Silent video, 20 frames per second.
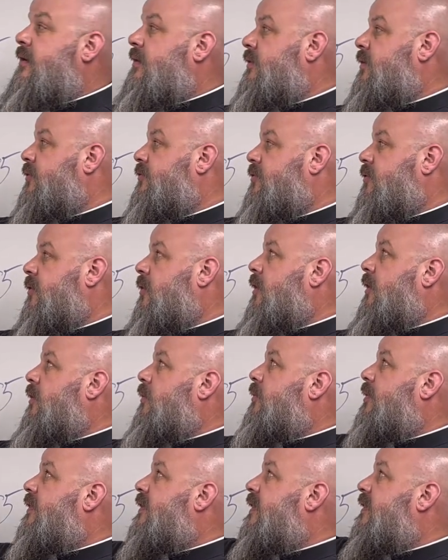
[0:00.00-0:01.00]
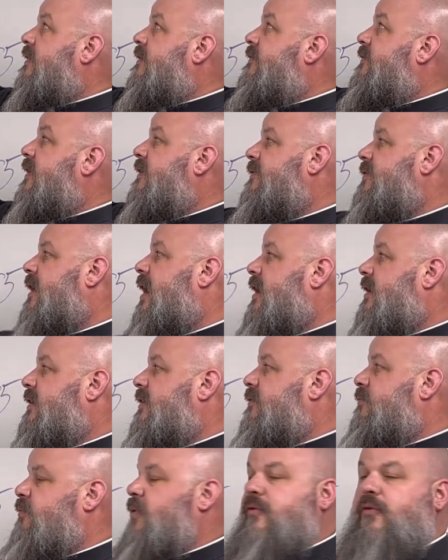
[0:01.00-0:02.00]
those are all within the 5th
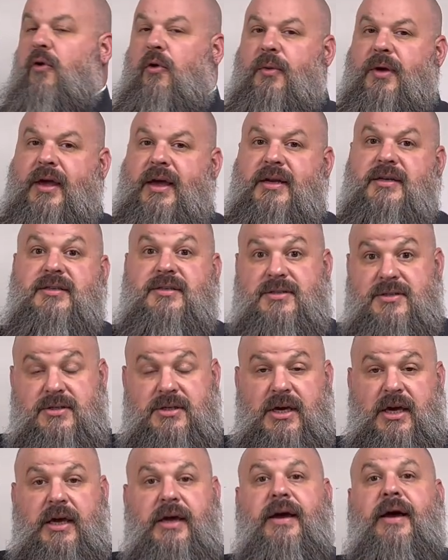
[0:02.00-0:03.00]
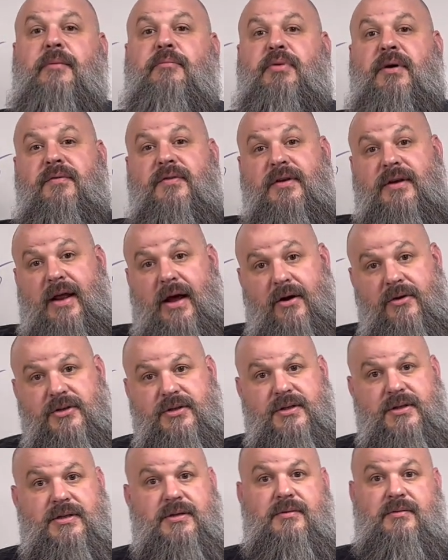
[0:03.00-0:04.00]
octave before we get to C and pivot now to
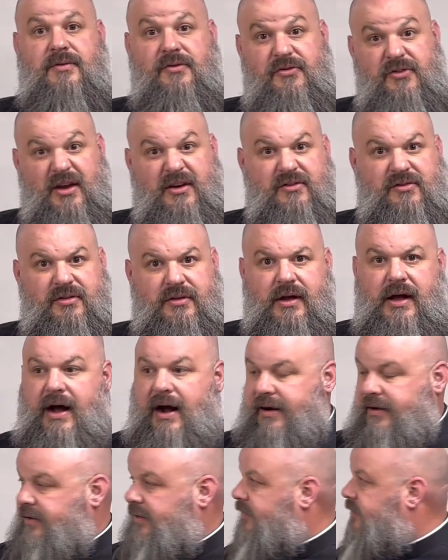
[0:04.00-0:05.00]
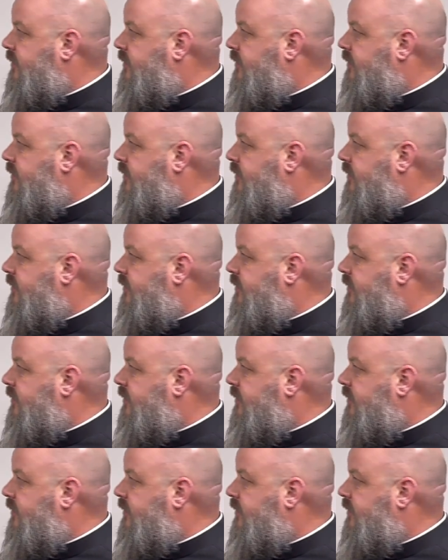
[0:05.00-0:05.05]
the 6th octave.